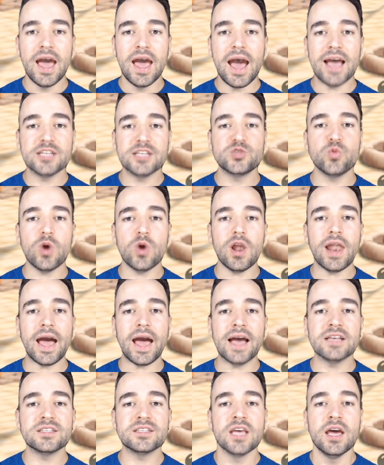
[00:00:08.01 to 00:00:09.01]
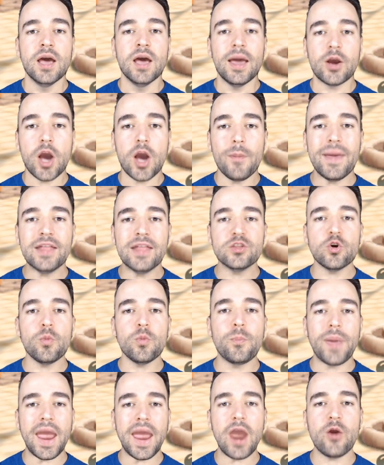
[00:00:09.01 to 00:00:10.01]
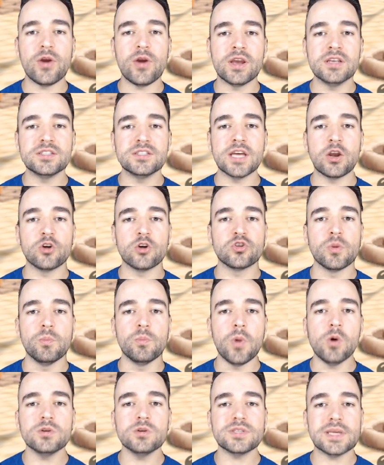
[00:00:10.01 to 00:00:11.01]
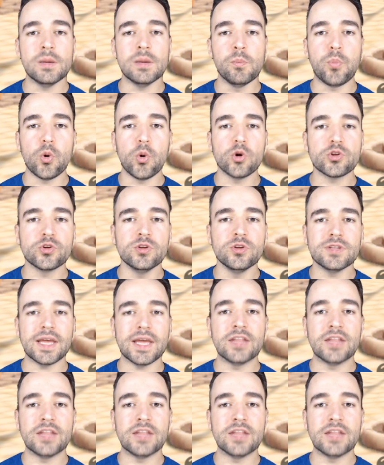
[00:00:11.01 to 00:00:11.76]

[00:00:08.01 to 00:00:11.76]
as well as commander pairings that are the most important